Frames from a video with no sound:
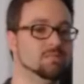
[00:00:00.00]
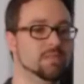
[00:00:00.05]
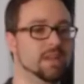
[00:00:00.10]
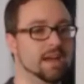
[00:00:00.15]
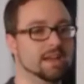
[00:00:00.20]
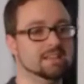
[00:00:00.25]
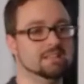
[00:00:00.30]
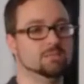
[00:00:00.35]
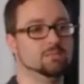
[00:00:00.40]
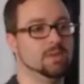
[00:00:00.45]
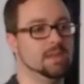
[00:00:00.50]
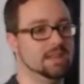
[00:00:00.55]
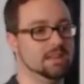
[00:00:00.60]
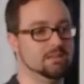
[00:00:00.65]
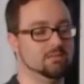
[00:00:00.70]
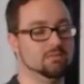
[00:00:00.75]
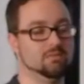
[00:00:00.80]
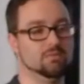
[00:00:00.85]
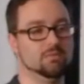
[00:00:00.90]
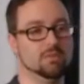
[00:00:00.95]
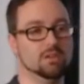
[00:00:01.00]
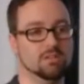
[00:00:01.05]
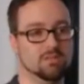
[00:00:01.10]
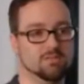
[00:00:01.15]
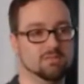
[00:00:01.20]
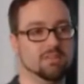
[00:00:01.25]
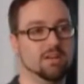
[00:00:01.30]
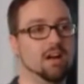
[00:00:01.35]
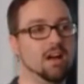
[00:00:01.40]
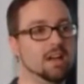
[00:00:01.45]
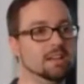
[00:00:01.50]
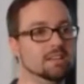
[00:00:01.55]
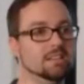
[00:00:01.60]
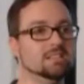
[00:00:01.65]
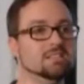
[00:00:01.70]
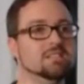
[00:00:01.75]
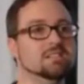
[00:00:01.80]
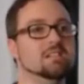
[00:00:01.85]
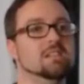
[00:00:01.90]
that is being confined,